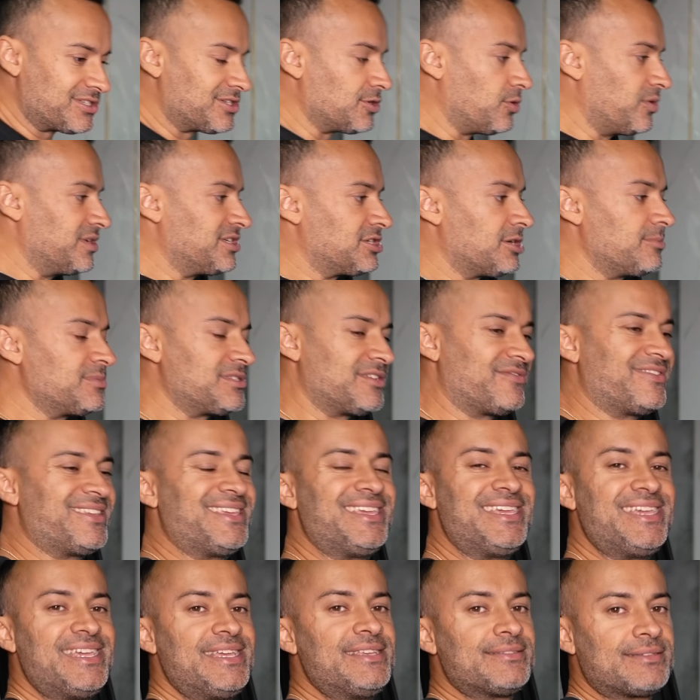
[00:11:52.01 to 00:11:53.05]
So in terms of
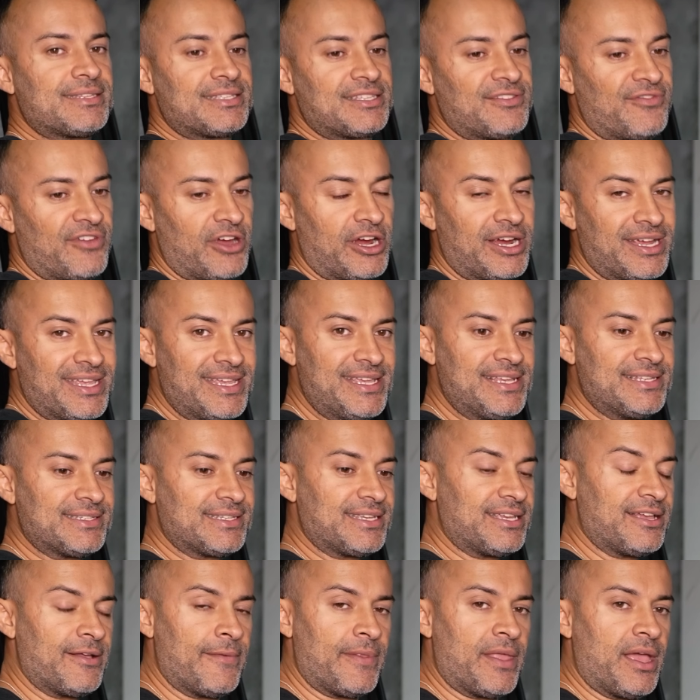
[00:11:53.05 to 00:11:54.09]
ease, it's very
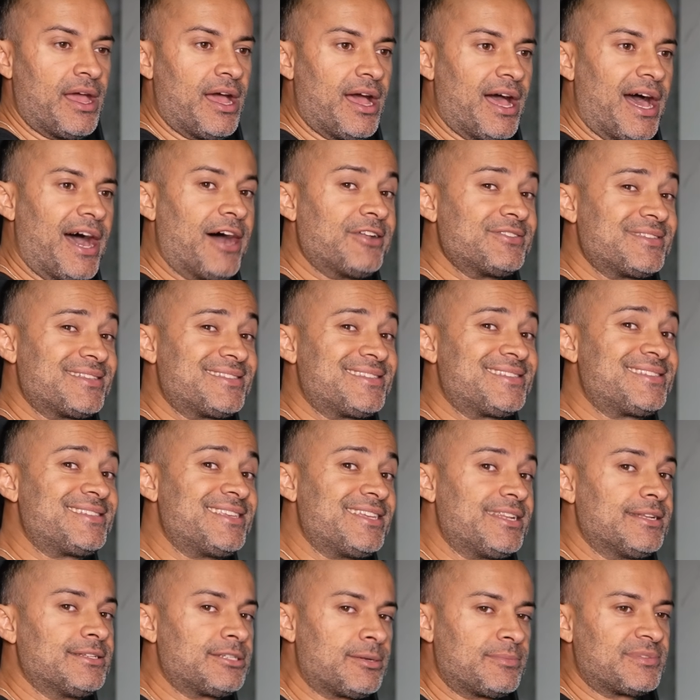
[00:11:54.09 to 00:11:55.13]
easy. How does it
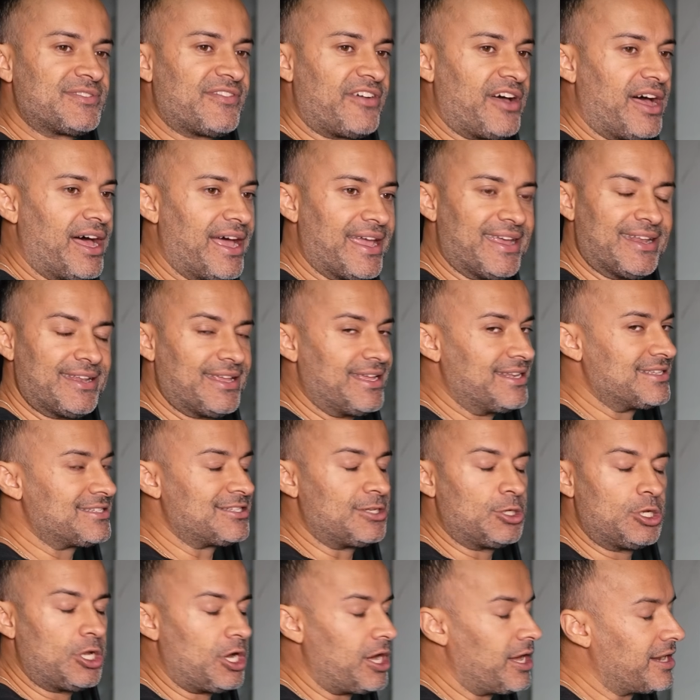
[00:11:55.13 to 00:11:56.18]
sit in terms of height? It is
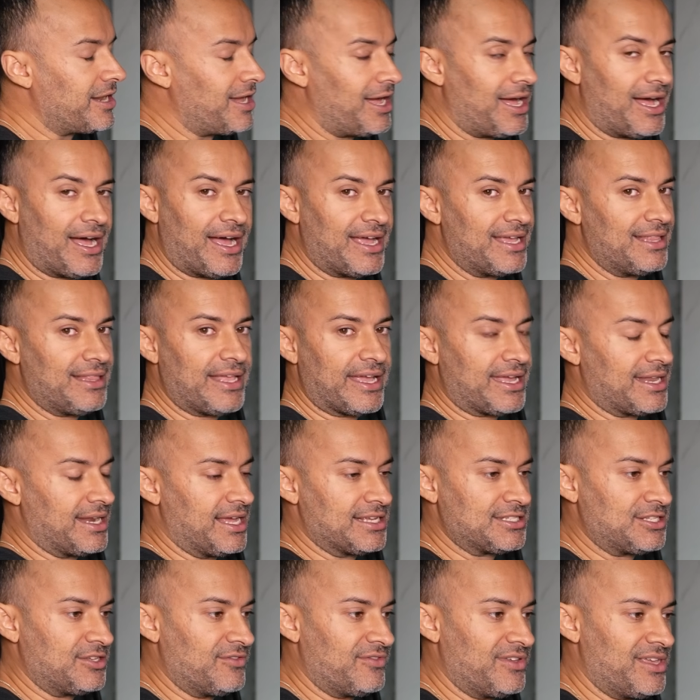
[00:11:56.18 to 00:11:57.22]
not high like an
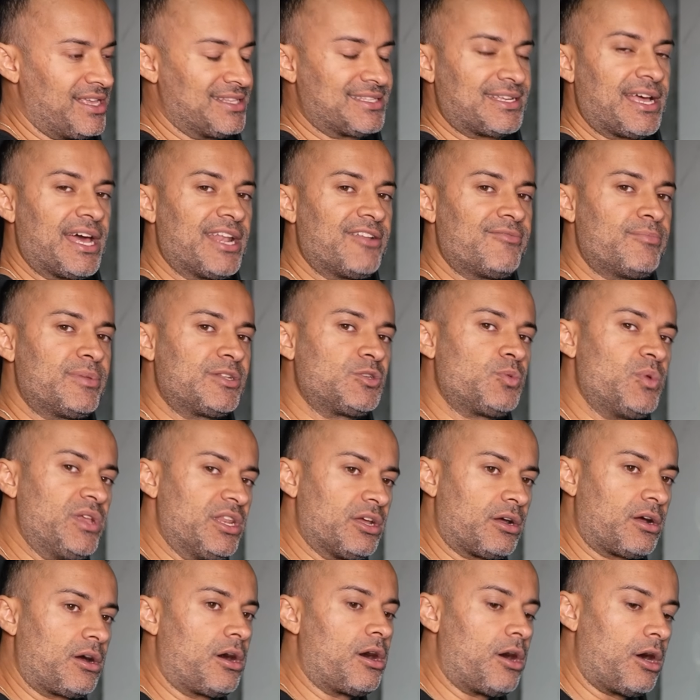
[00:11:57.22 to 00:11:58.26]
SUV. It's kind of
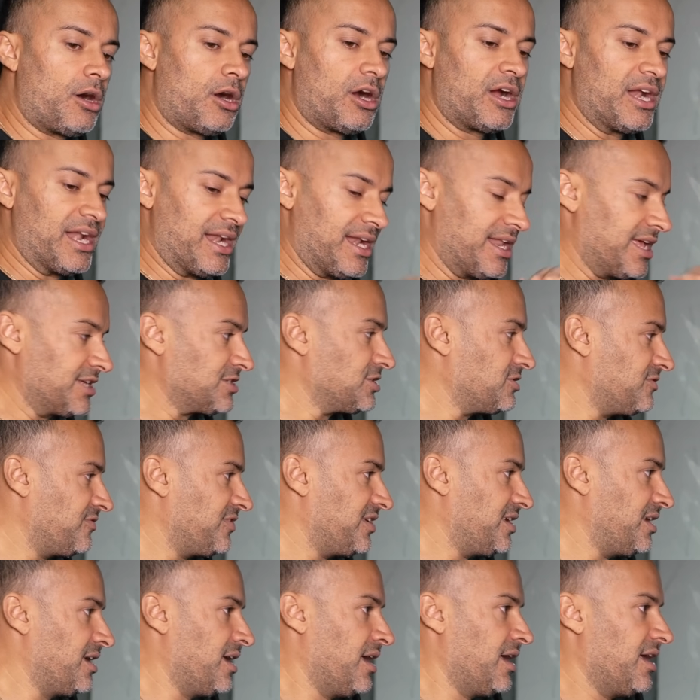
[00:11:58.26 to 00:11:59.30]
between a car and an
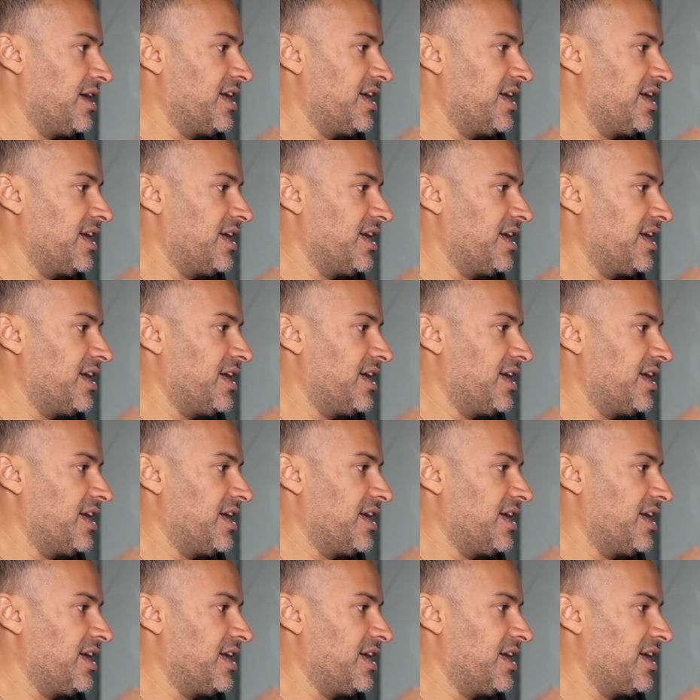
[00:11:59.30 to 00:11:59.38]
SUV.